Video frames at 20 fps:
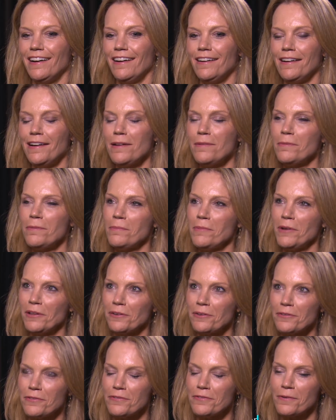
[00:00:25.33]
I am a
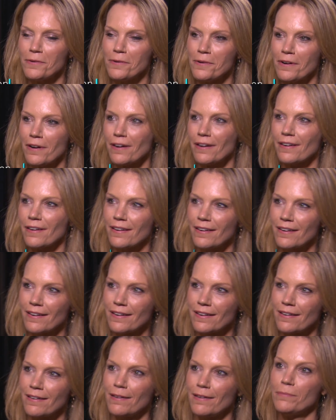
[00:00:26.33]
mother of 4,
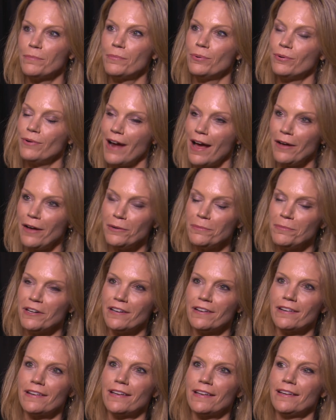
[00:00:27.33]
proud
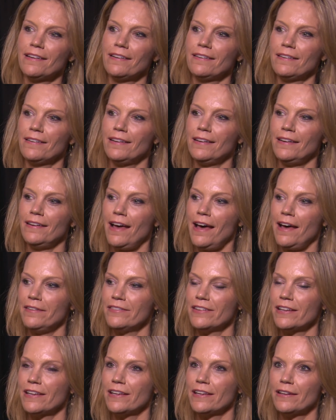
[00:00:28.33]
American and
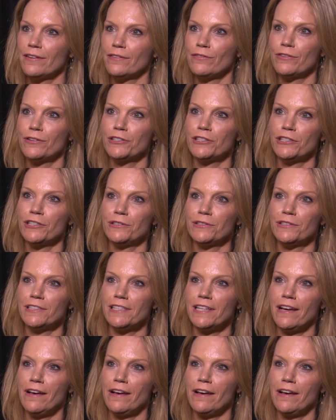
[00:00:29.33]
advocate for children's